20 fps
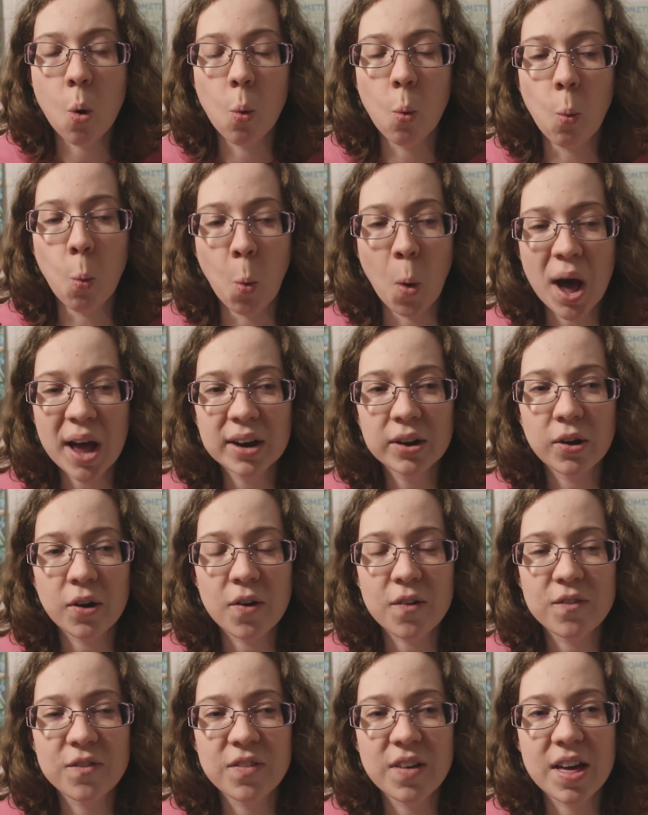one
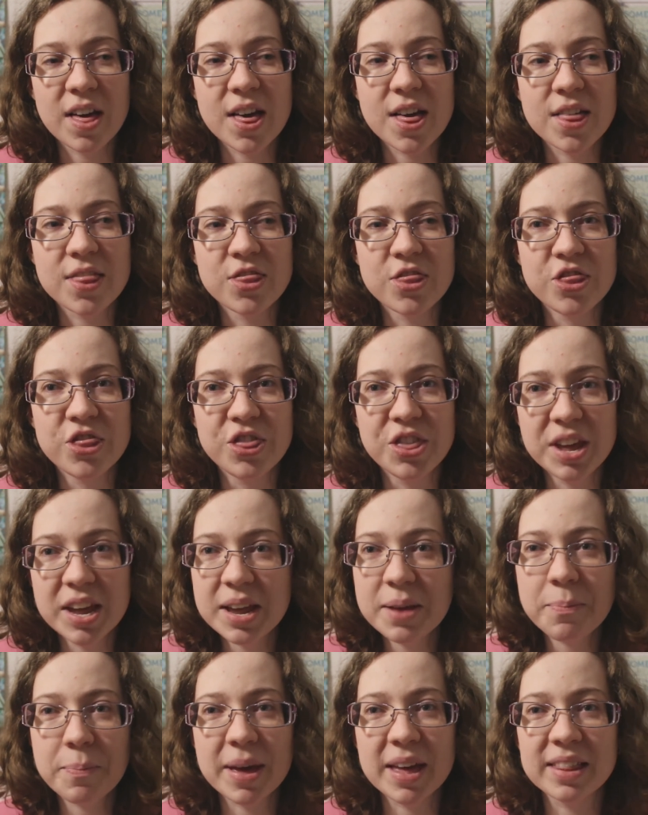of
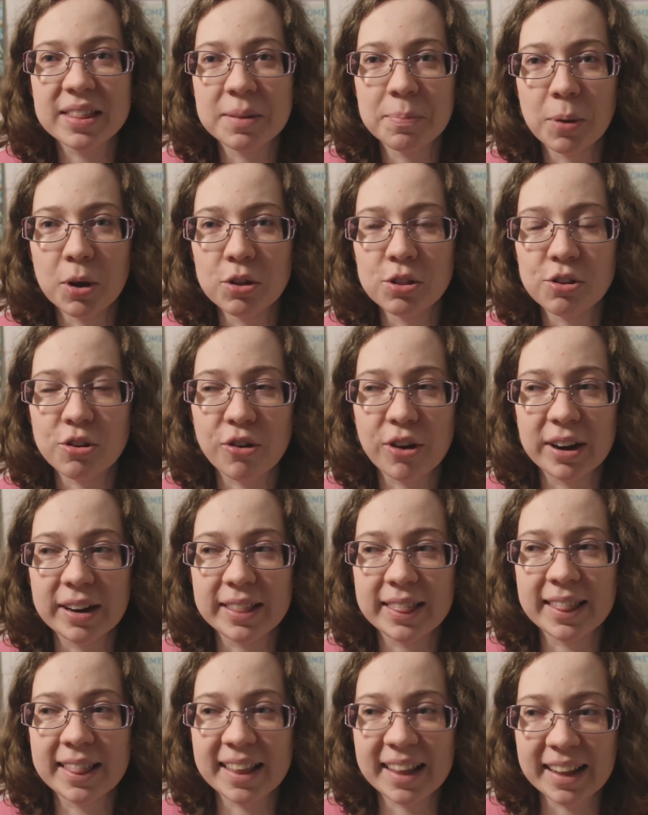the best
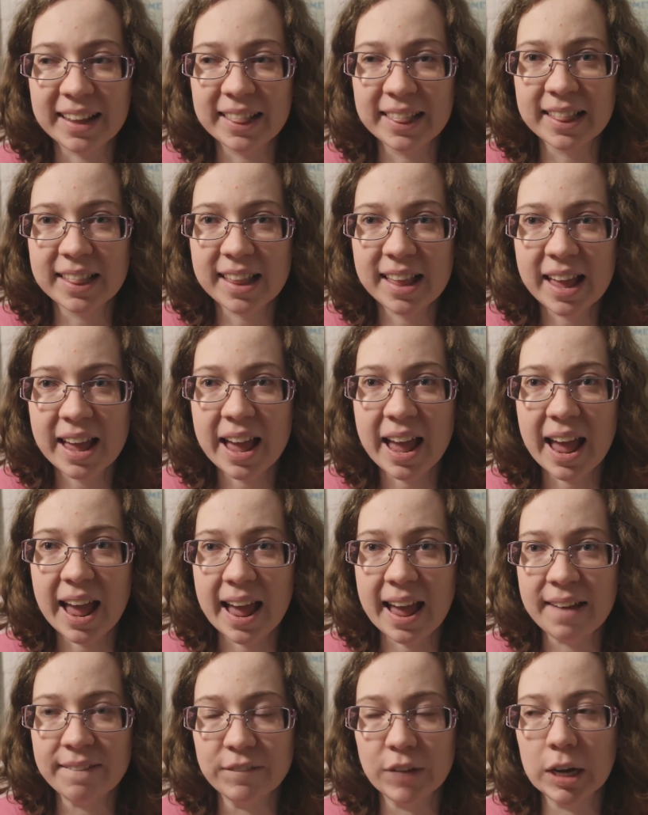post-credit scenes
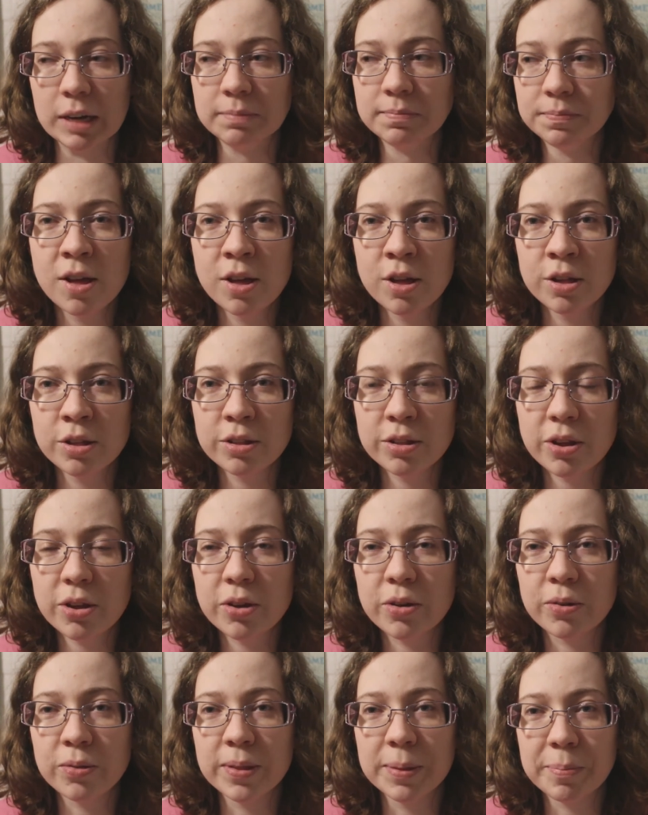ever.
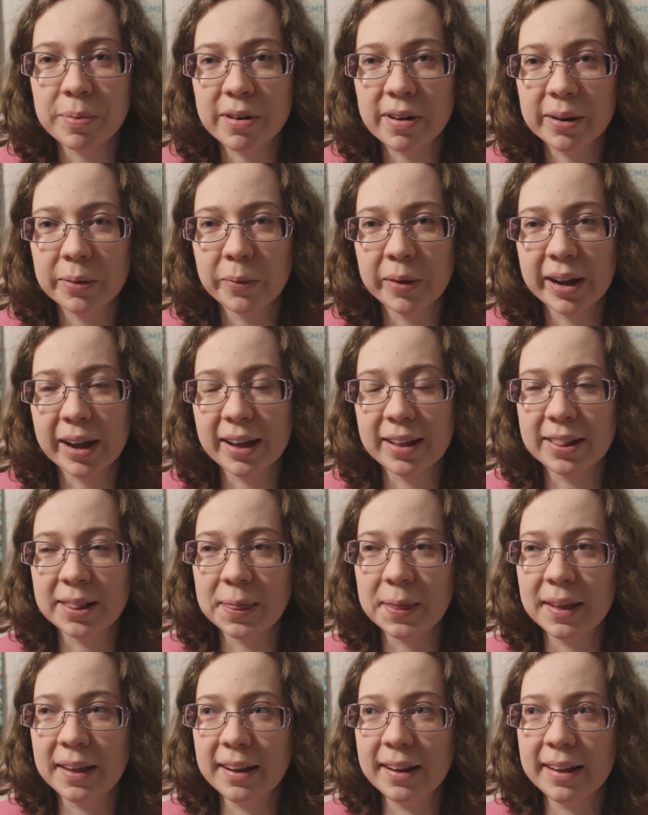So the Paragua guy's
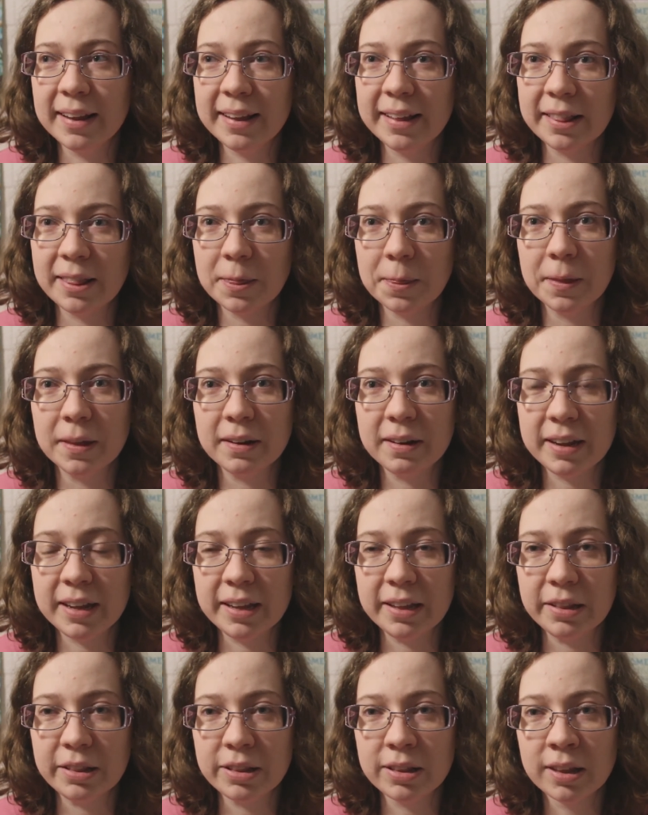thing is that
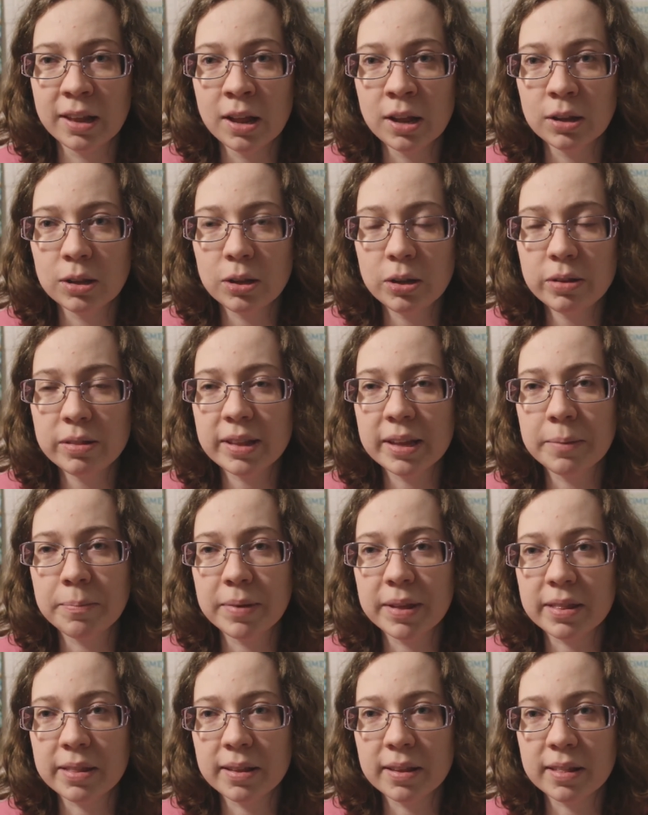he's losing
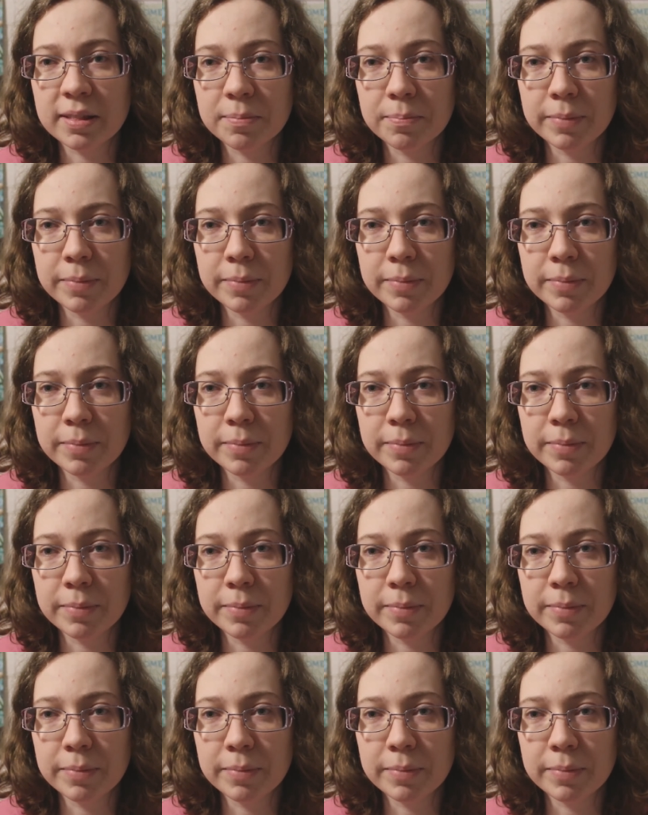business